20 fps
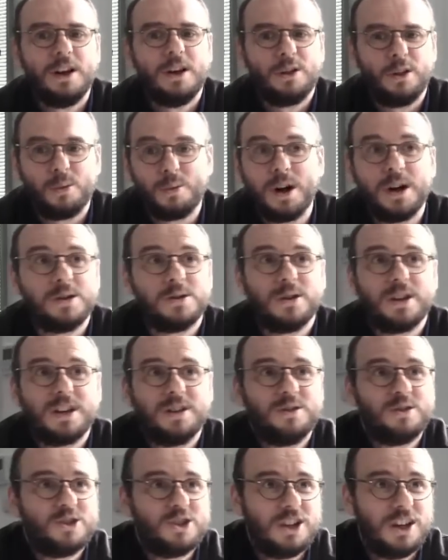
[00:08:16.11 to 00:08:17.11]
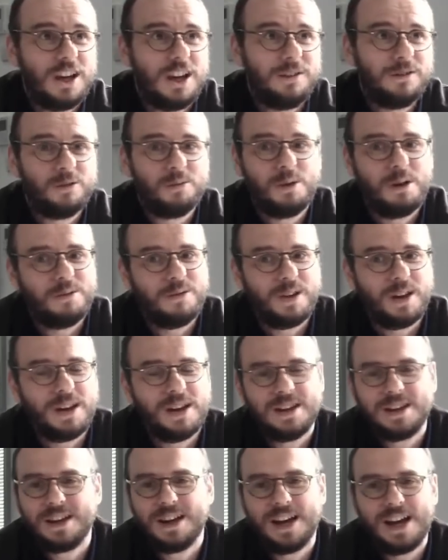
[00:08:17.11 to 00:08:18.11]
The one you can achieve
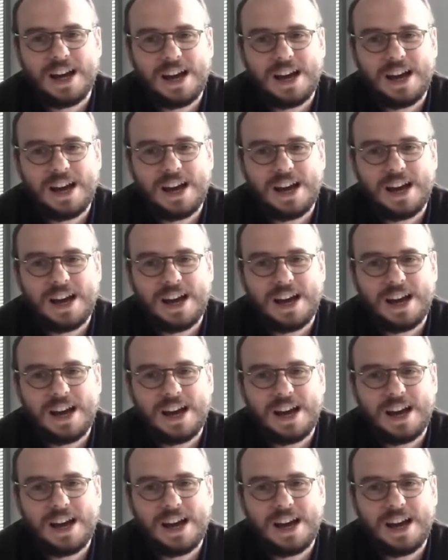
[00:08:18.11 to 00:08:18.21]
within